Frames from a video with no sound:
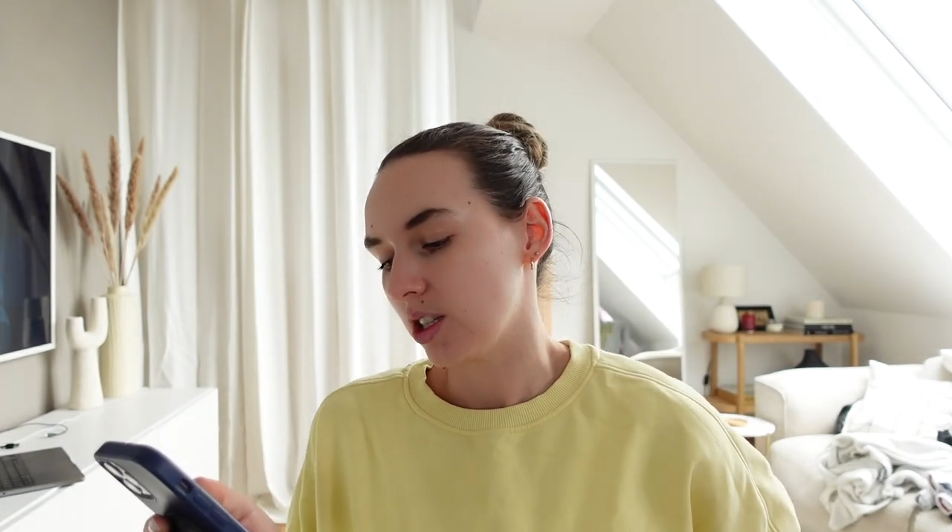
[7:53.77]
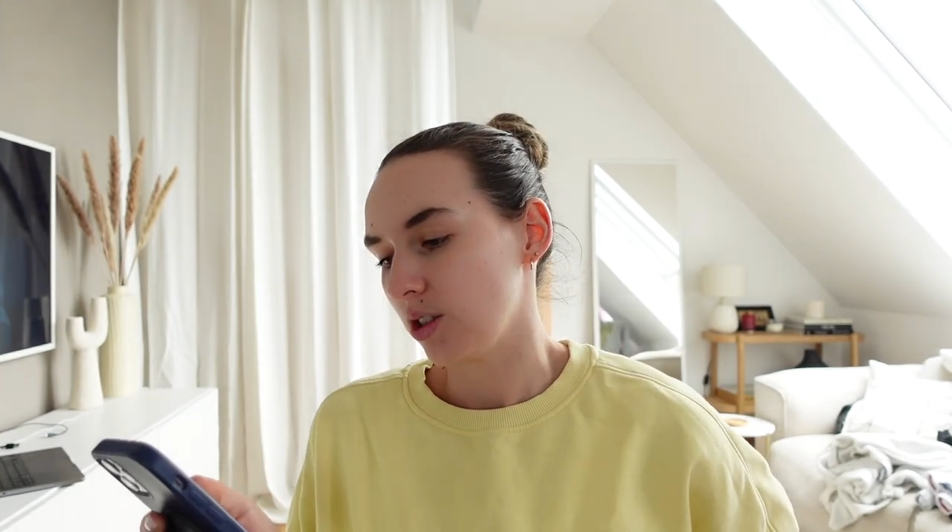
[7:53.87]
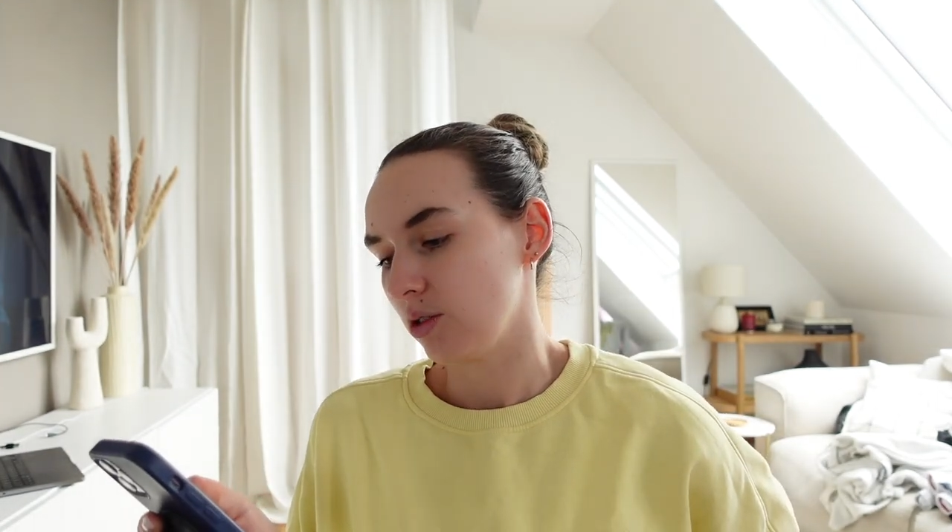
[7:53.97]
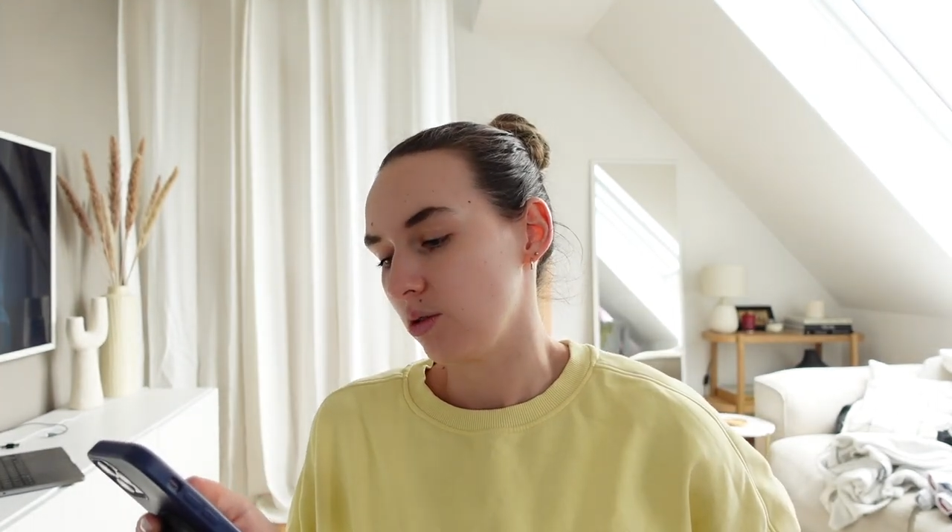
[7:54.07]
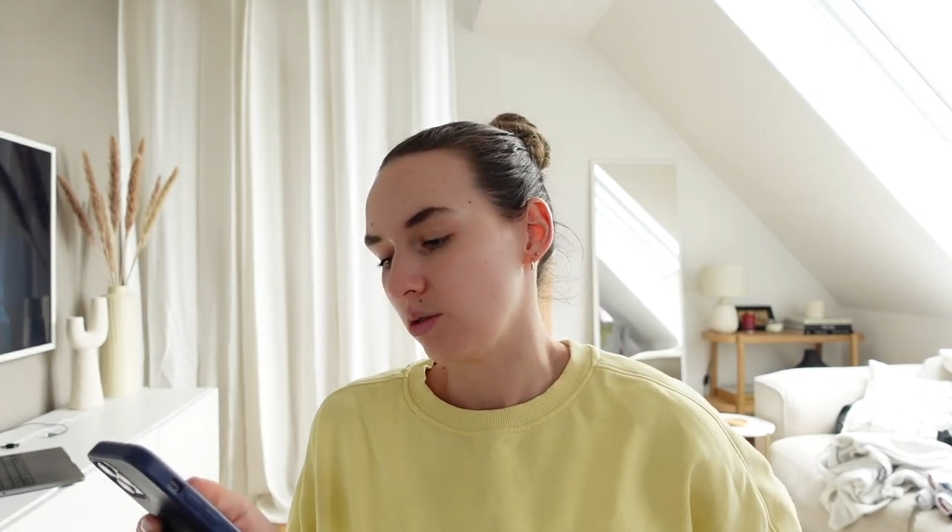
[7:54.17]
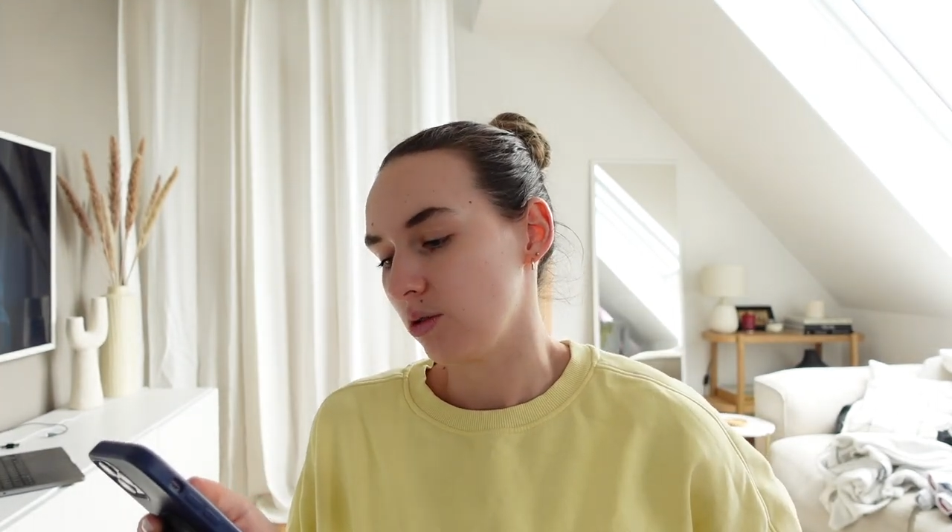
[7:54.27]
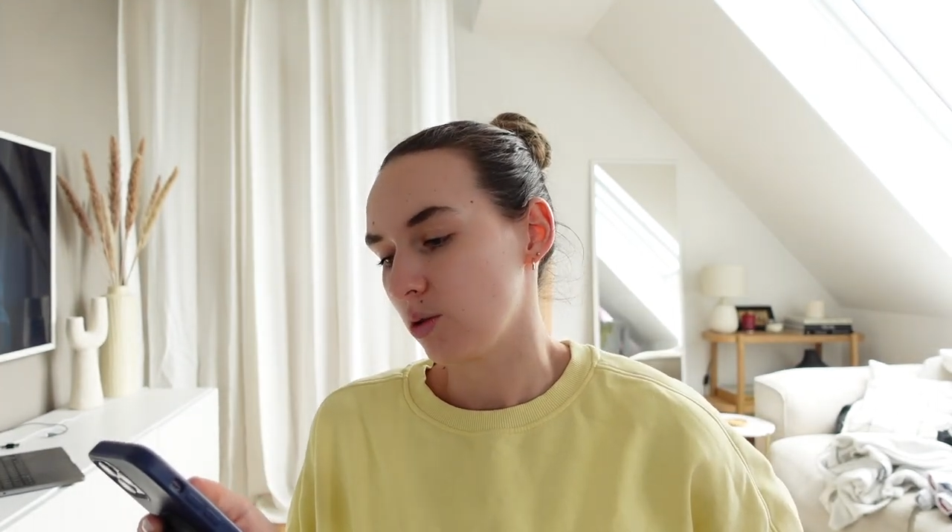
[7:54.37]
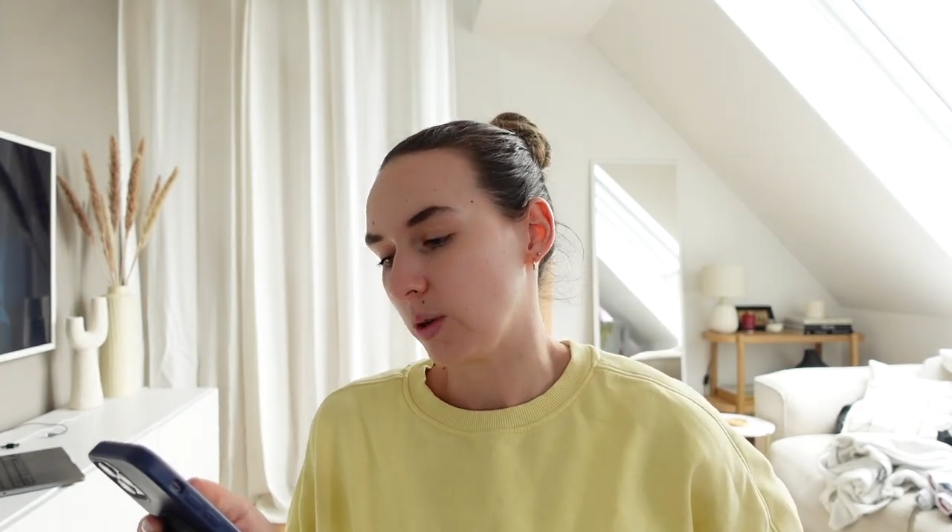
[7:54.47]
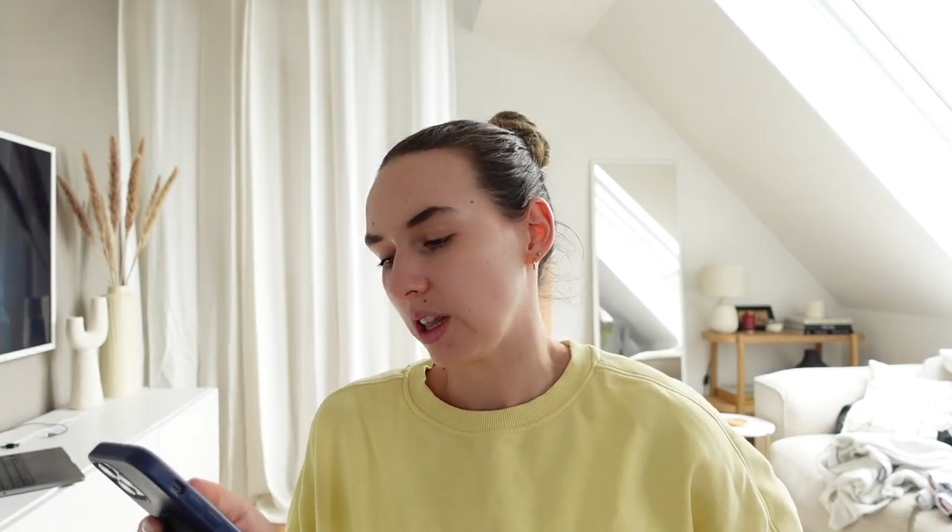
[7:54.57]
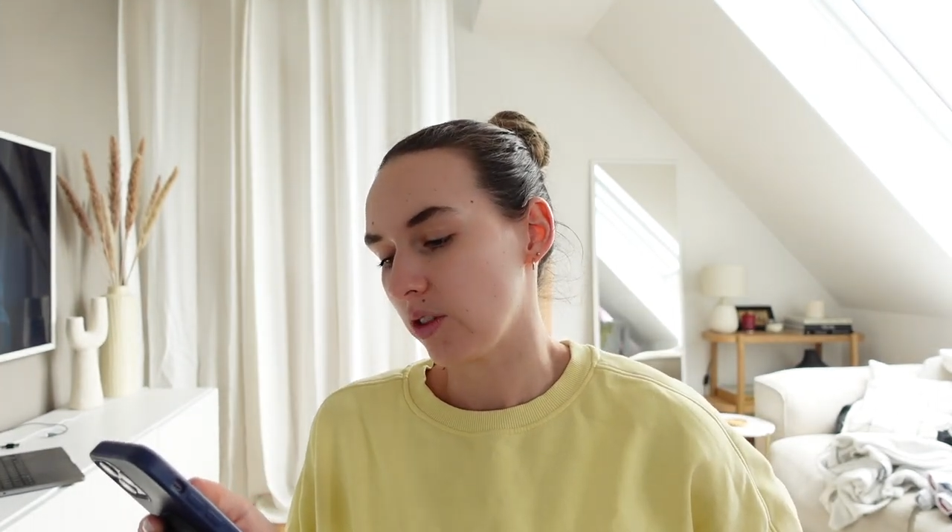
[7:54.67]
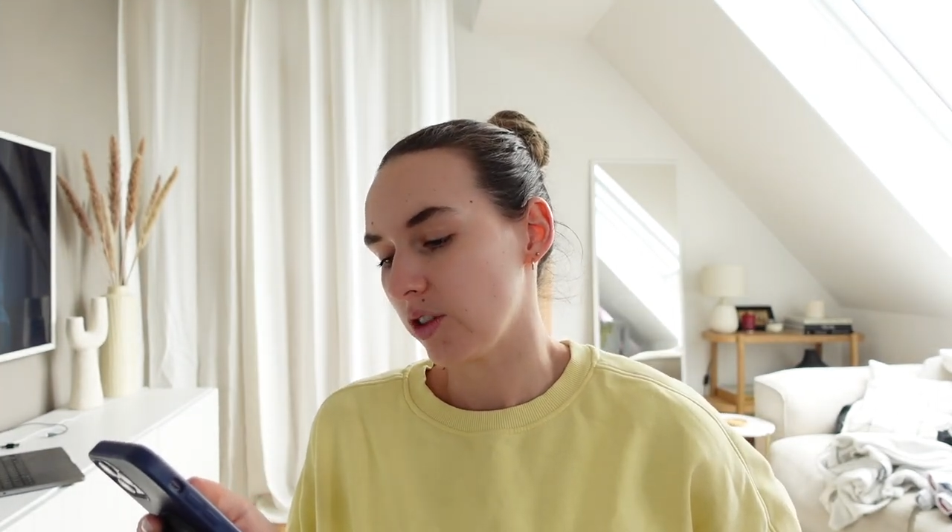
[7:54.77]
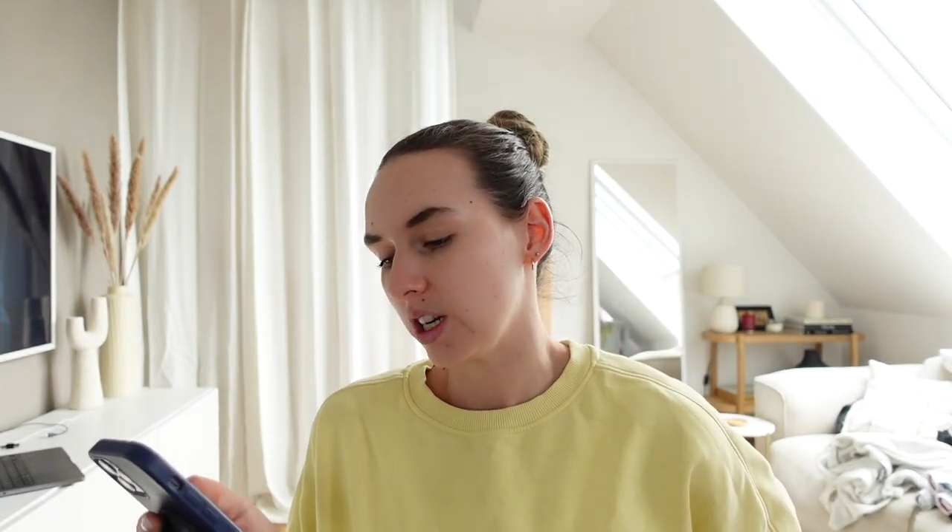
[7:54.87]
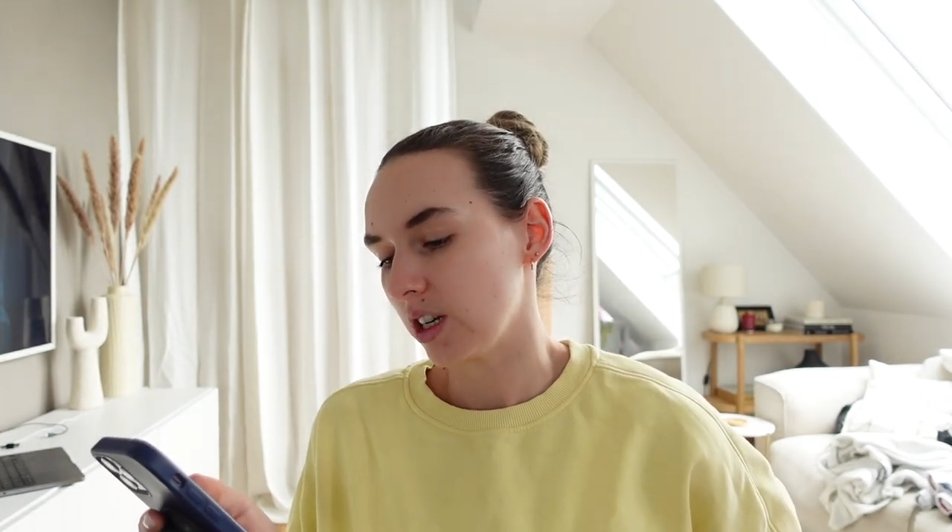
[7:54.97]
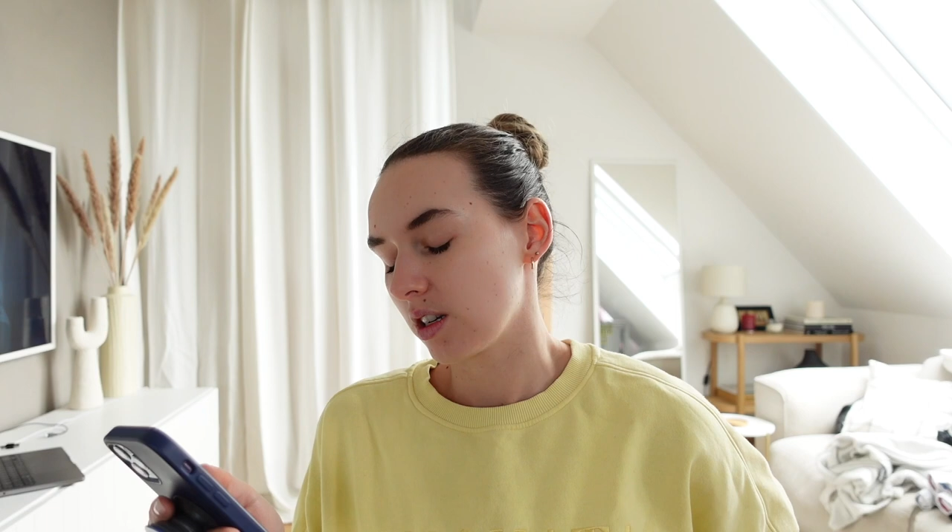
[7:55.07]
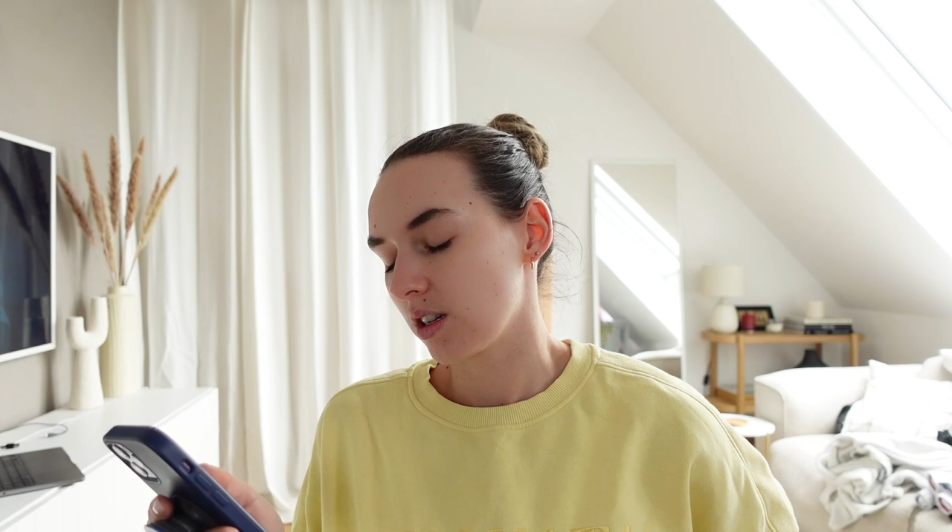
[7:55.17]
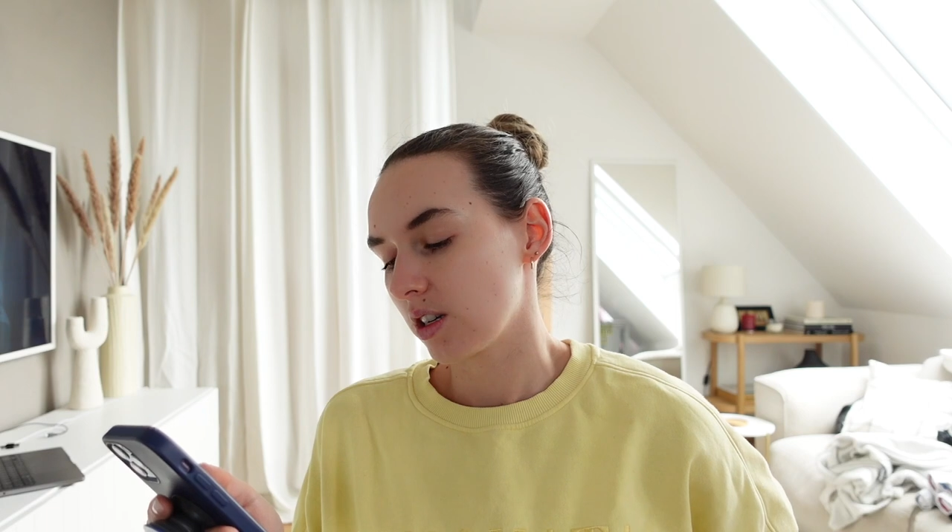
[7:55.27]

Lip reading: to 23